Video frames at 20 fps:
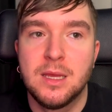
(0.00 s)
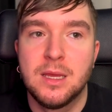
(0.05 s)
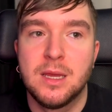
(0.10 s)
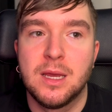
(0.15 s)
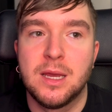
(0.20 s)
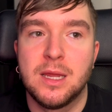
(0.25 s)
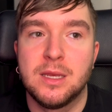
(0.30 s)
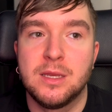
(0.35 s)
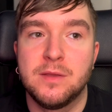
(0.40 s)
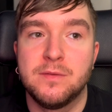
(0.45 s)

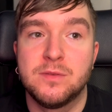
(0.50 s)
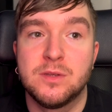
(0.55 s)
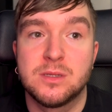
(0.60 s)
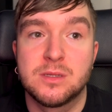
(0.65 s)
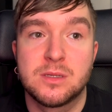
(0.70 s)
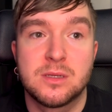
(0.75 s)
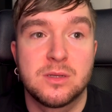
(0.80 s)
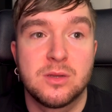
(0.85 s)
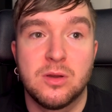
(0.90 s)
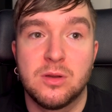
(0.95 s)
and you
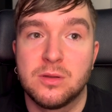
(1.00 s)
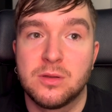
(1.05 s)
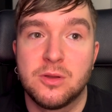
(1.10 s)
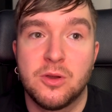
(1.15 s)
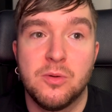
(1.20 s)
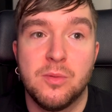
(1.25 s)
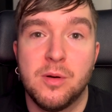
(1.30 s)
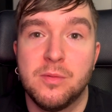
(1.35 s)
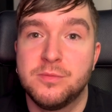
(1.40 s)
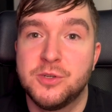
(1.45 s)
just
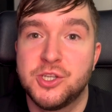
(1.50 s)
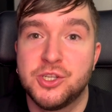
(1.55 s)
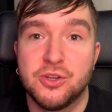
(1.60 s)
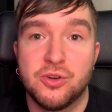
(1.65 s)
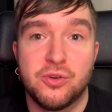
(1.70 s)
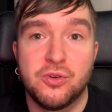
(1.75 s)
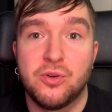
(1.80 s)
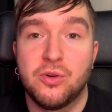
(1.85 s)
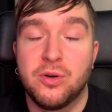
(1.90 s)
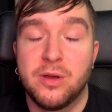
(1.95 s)
come up
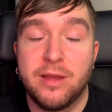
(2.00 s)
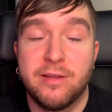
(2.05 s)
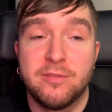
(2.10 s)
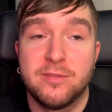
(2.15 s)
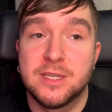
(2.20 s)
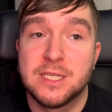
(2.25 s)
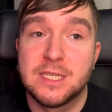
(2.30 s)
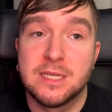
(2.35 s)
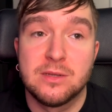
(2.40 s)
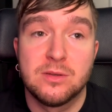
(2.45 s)
short
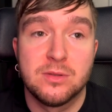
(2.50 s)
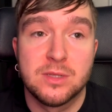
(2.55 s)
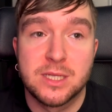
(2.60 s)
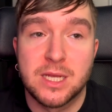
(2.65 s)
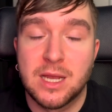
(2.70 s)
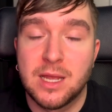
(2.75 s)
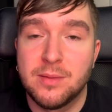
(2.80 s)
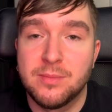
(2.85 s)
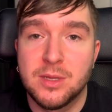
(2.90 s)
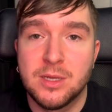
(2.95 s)
every single
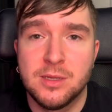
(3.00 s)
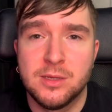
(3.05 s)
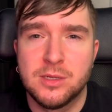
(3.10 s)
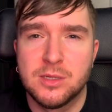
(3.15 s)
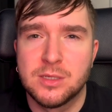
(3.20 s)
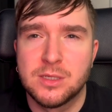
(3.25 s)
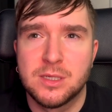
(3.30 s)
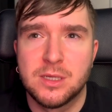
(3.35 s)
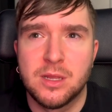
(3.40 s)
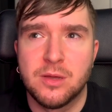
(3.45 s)
time and you
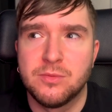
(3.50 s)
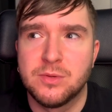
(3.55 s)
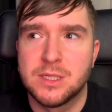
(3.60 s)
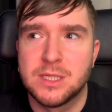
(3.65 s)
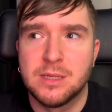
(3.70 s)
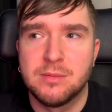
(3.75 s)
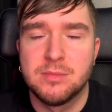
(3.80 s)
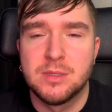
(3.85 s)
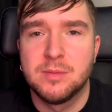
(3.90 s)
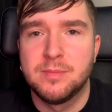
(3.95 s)
just don't
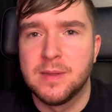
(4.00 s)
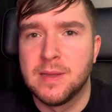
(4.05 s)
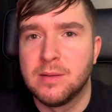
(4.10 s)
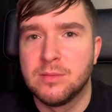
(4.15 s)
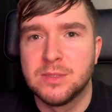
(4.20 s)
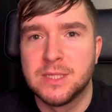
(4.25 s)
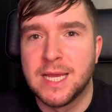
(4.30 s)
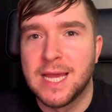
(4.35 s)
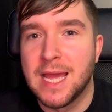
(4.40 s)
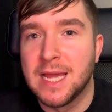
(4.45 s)
seem to be able
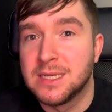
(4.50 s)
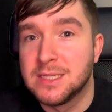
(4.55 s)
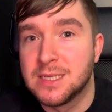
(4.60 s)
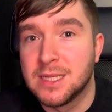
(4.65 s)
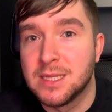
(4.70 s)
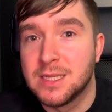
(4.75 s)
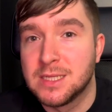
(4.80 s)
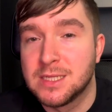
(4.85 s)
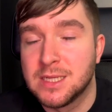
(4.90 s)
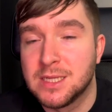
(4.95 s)
to
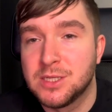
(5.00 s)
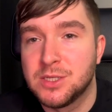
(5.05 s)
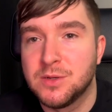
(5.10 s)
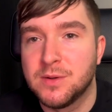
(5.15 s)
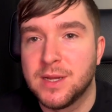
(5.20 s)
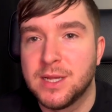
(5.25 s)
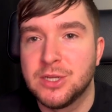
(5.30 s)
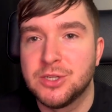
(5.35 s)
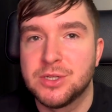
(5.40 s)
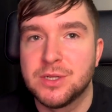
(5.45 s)
exit the
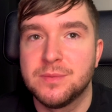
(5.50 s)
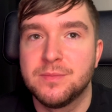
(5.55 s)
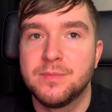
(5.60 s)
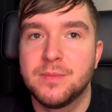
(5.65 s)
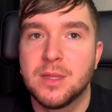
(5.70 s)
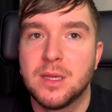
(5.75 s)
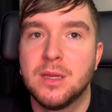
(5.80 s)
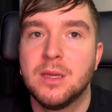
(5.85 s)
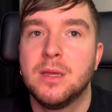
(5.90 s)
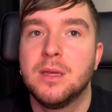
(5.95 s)
situation
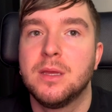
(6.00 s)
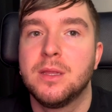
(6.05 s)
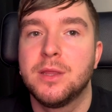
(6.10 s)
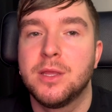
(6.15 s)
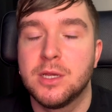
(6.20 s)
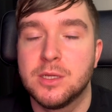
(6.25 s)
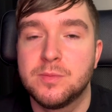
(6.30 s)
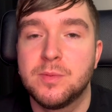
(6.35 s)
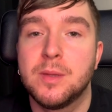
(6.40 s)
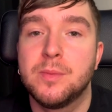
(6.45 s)

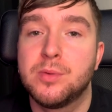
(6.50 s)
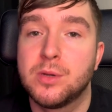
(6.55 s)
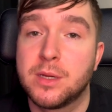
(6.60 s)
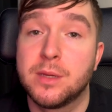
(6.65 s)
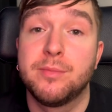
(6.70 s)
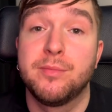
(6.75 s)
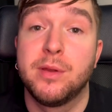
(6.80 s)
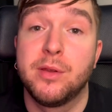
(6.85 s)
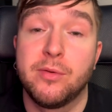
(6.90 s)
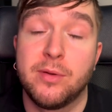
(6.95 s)
those people
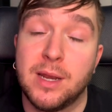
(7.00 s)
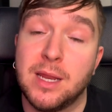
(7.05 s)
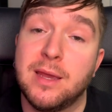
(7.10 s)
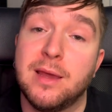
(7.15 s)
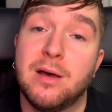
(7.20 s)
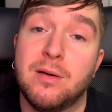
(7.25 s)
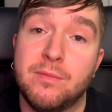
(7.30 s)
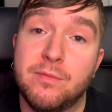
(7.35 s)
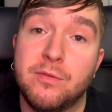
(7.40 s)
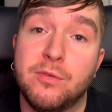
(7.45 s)
can be really
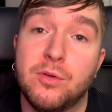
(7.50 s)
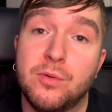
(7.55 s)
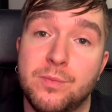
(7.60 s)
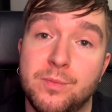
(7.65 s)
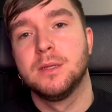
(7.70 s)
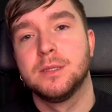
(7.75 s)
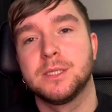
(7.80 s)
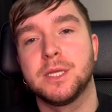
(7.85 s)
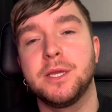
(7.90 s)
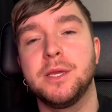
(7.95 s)
helpful.
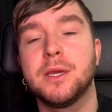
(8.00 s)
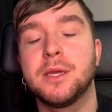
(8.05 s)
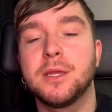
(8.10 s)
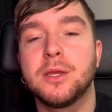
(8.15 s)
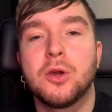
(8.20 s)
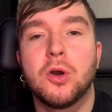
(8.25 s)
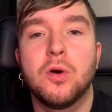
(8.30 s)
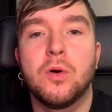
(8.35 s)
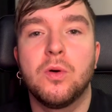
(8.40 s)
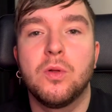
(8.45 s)
So you can
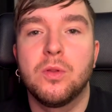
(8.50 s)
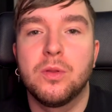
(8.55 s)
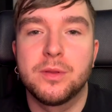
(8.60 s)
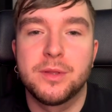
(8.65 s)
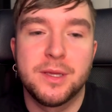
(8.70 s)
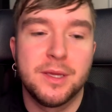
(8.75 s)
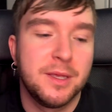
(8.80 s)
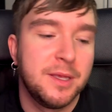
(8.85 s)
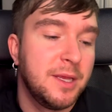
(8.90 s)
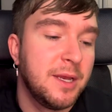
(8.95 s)
call,
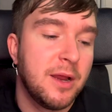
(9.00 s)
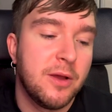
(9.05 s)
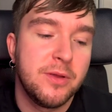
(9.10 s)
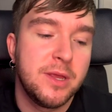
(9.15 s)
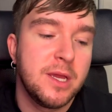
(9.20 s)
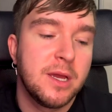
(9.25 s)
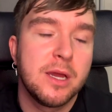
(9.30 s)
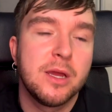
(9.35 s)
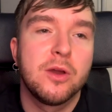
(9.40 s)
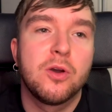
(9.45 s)
you, you know,
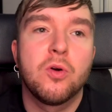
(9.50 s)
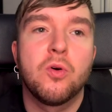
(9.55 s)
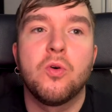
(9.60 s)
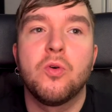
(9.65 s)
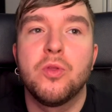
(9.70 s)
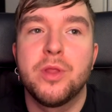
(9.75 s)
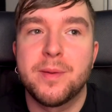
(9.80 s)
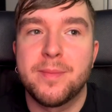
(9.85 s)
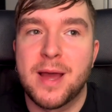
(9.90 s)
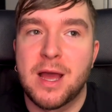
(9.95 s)
you can
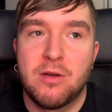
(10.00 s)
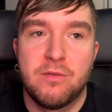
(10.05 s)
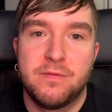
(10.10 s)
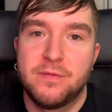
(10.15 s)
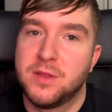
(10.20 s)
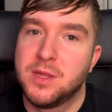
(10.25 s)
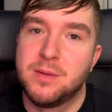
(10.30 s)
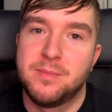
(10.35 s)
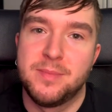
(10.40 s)
call them out for their